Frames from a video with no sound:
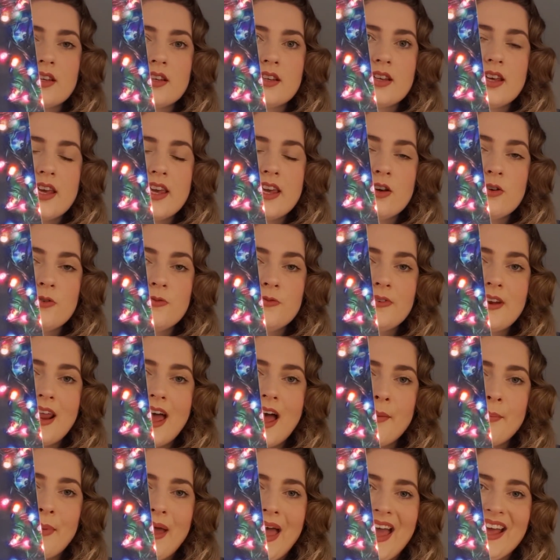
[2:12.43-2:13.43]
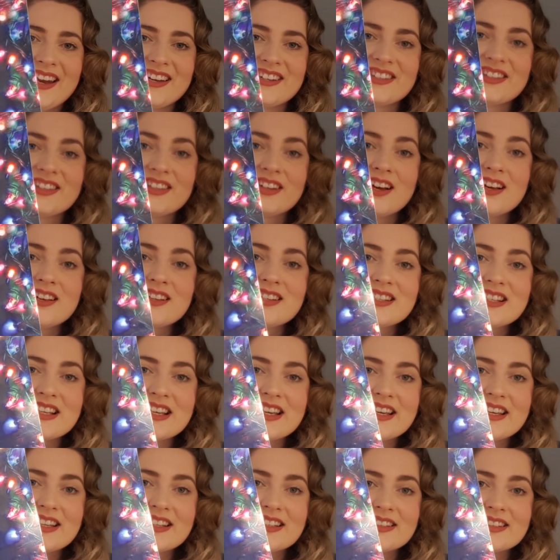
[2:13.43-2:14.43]
heel flap and
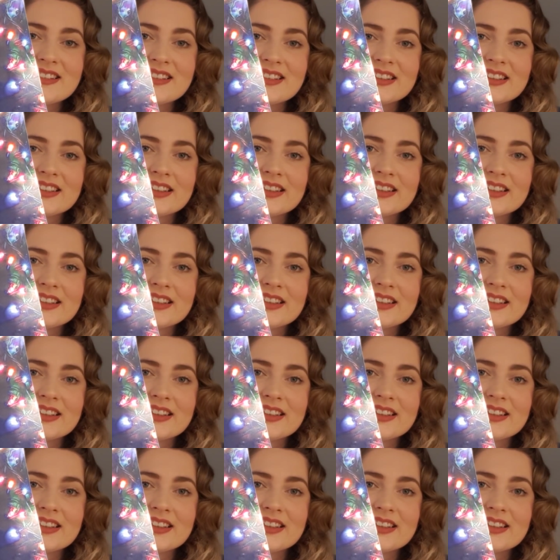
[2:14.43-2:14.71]
gusset,